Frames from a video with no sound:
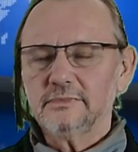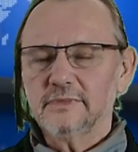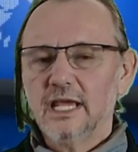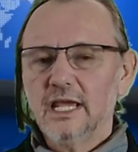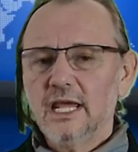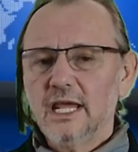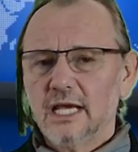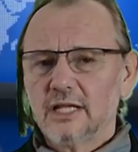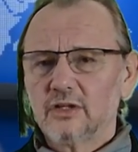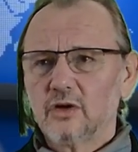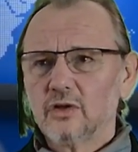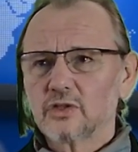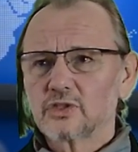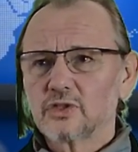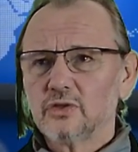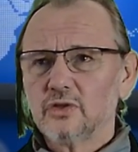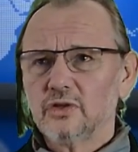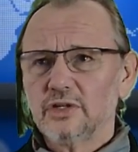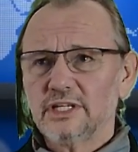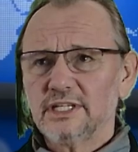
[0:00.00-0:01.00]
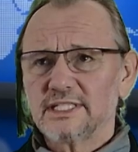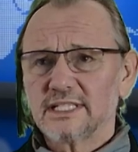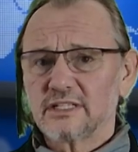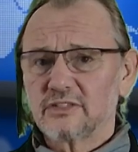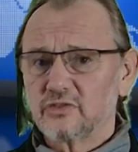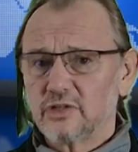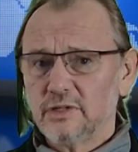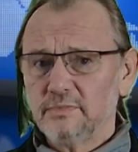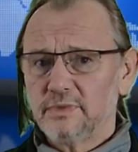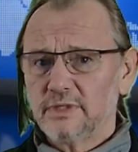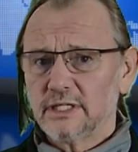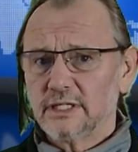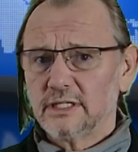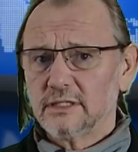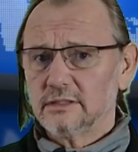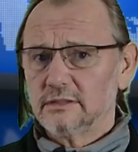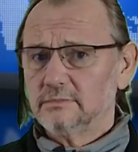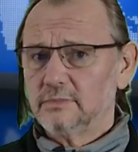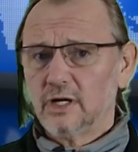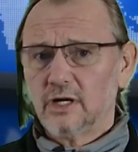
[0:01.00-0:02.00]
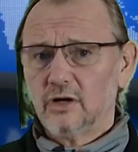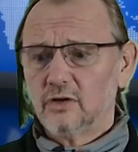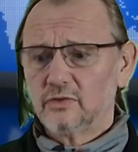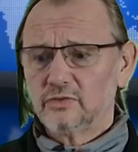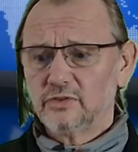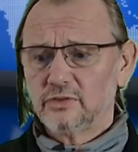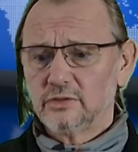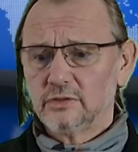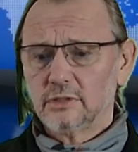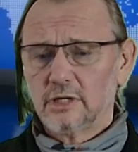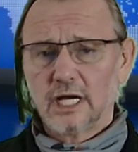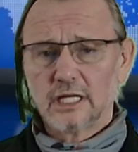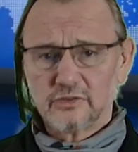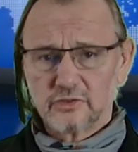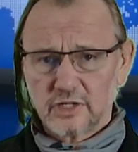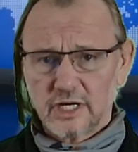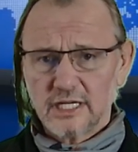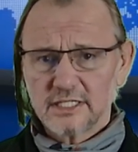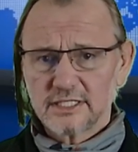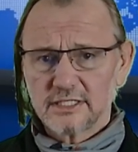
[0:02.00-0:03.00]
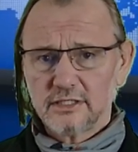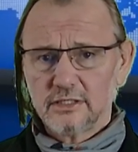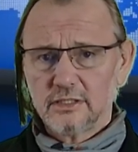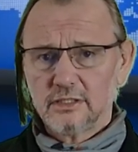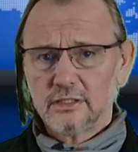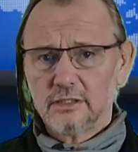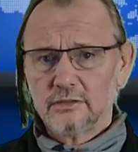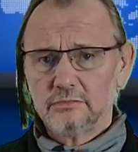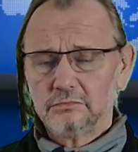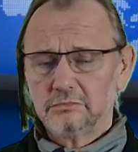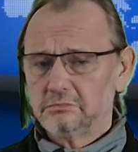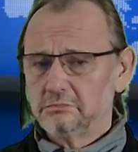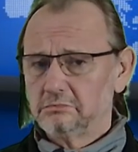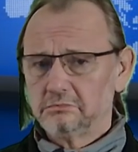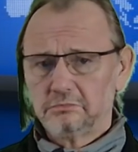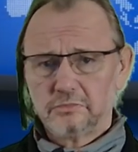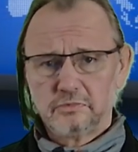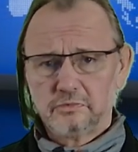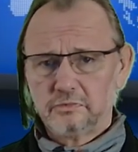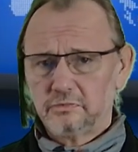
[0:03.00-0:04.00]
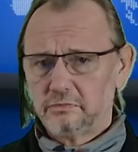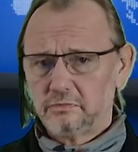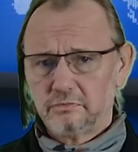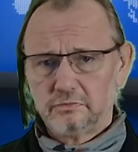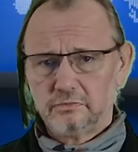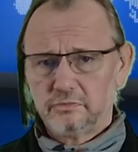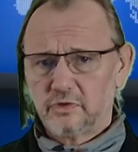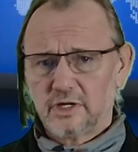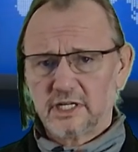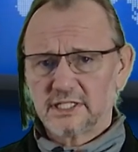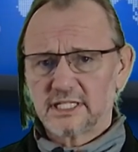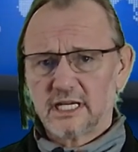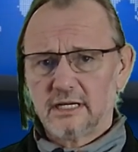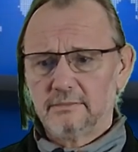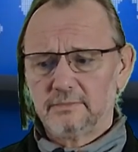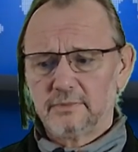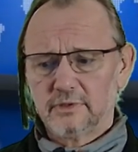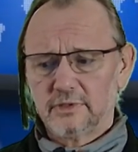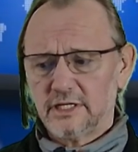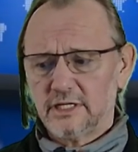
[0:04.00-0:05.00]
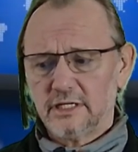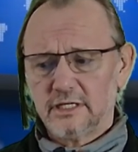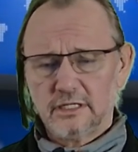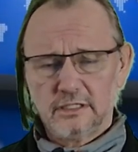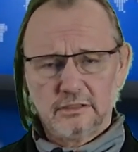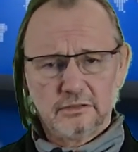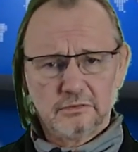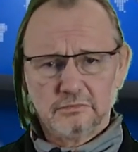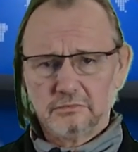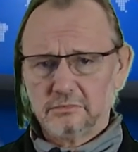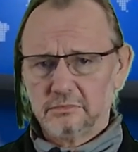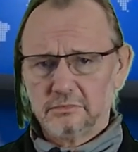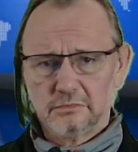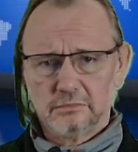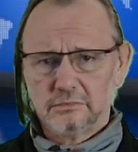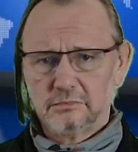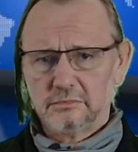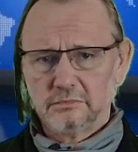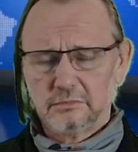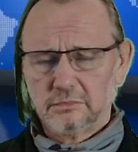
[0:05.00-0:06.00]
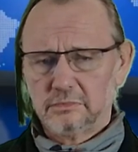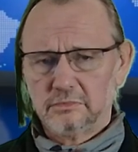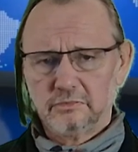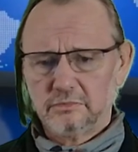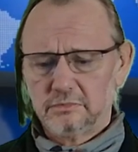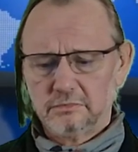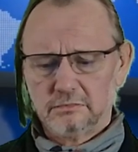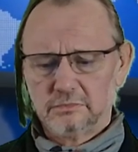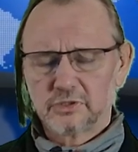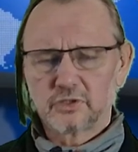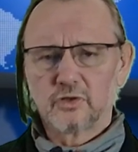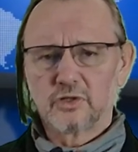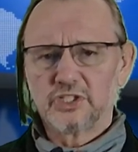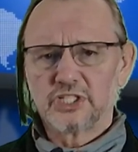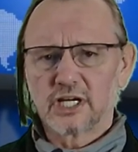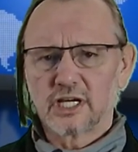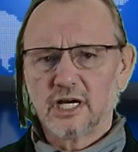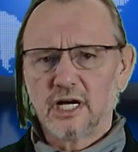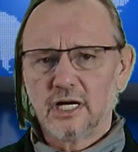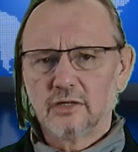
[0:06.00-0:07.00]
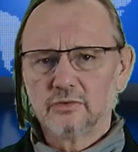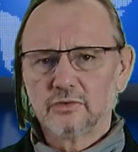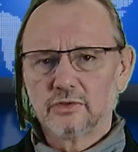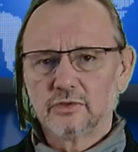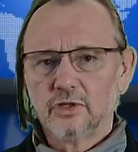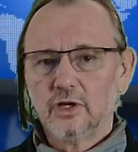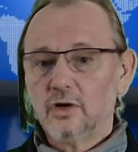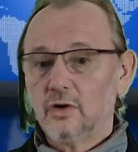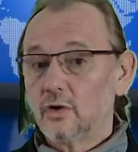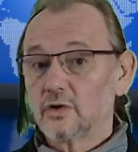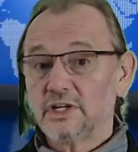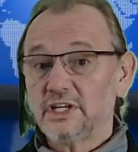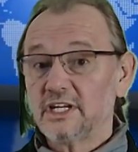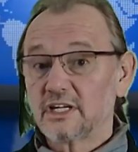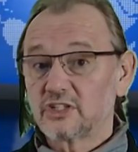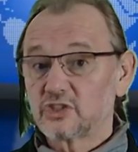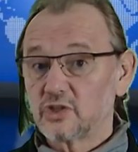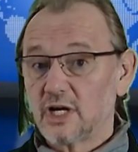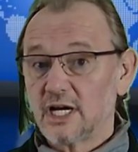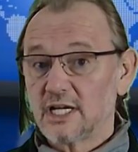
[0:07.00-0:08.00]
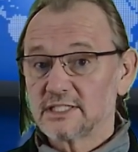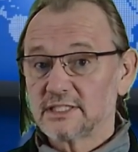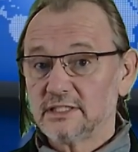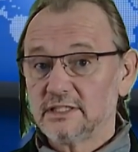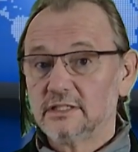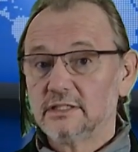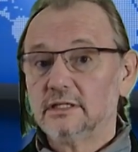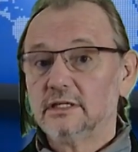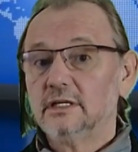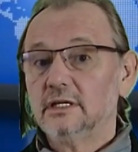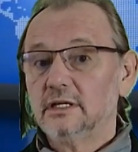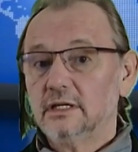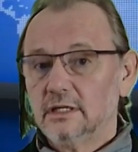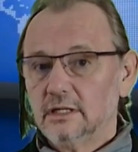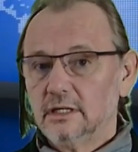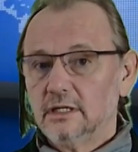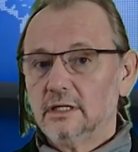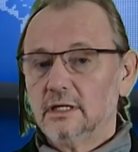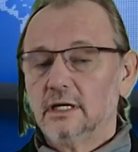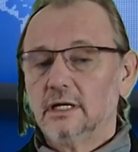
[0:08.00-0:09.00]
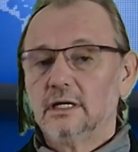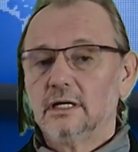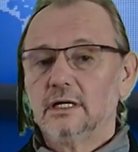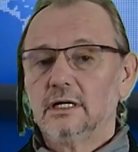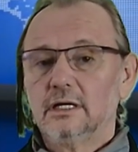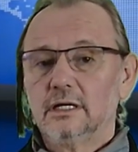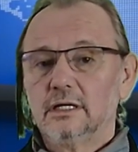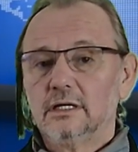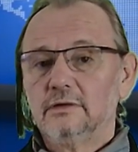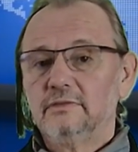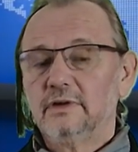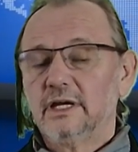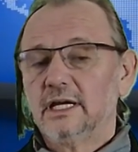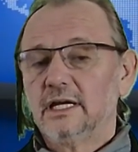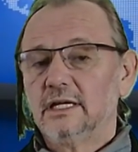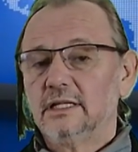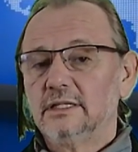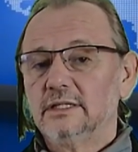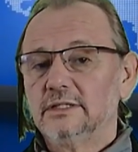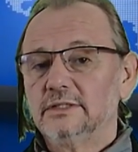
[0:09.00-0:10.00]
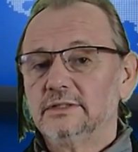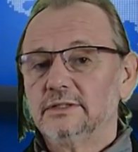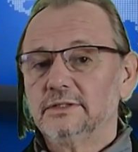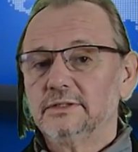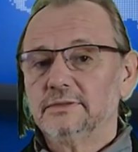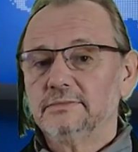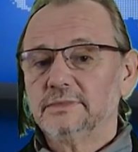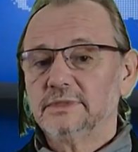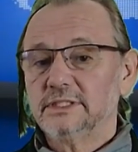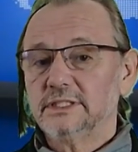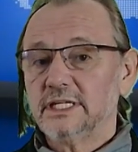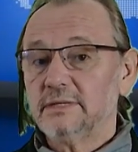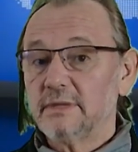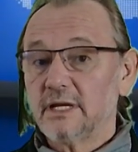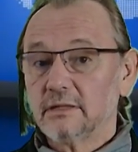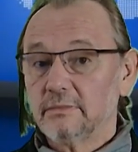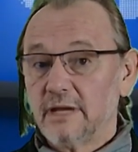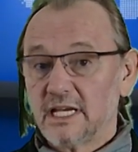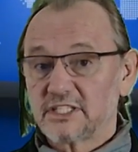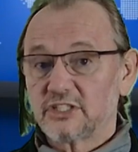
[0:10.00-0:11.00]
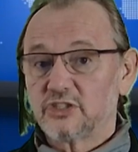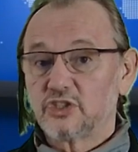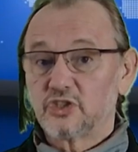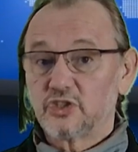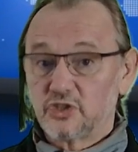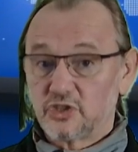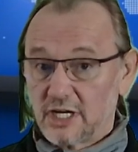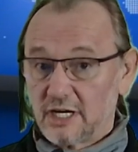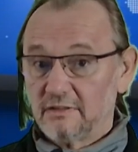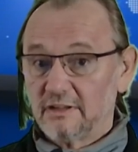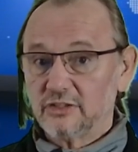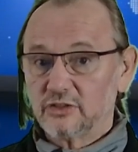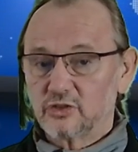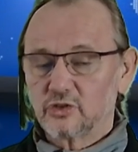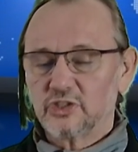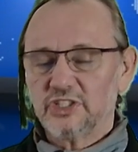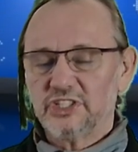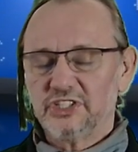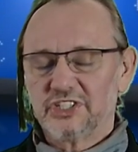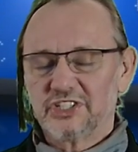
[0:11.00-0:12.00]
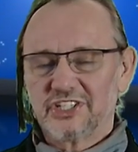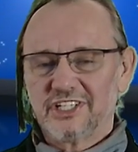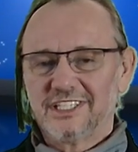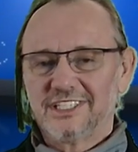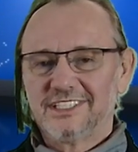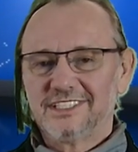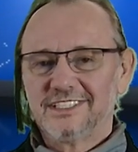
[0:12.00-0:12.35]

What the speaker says: And also is encrypted both at rest, for example in storage account, or in a transit when email message traveling to the internet.